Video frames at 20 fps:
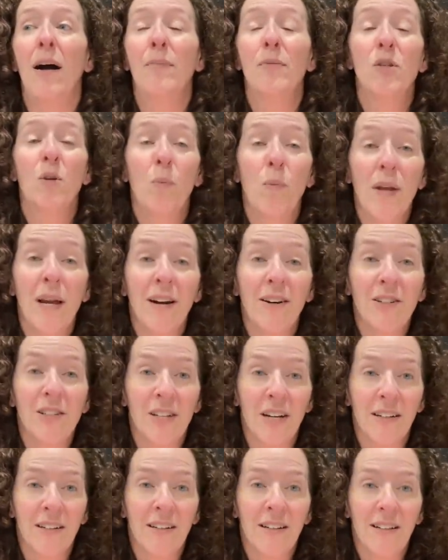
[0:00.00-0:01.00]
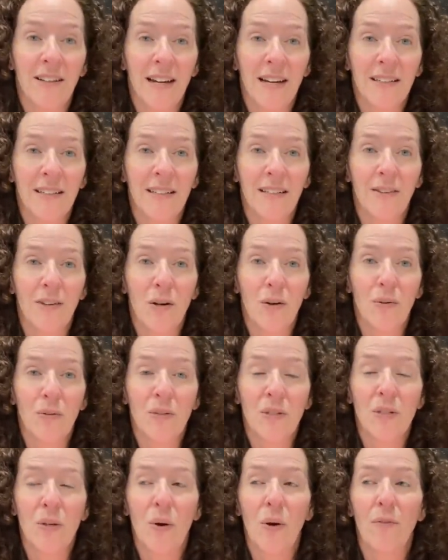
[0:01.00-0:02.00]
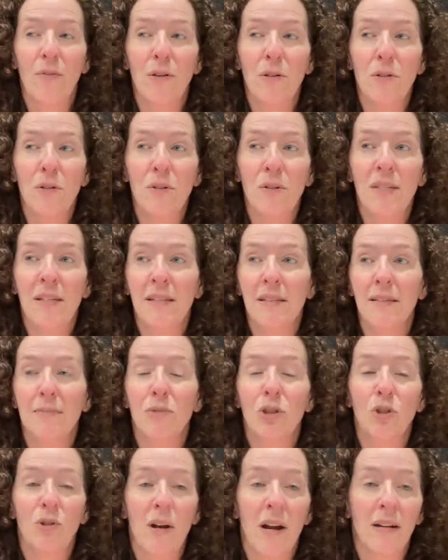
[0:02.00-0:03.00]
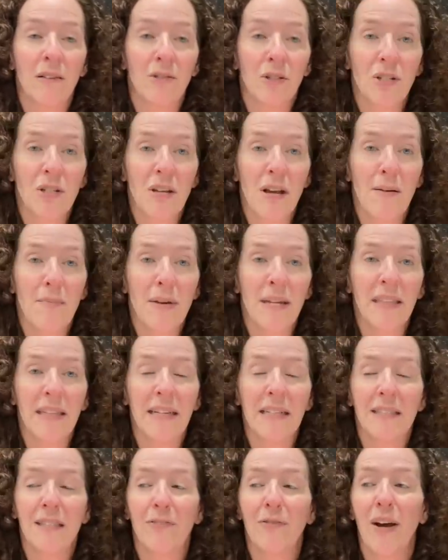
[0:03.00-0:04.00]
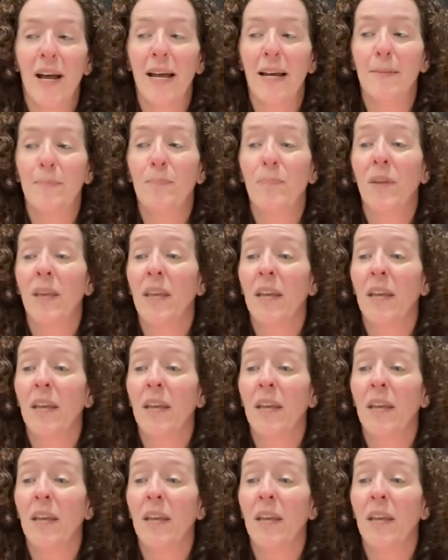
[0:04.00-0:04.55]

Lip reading: So we are done collecting those. So if you do see some stragglers come in, that's fine.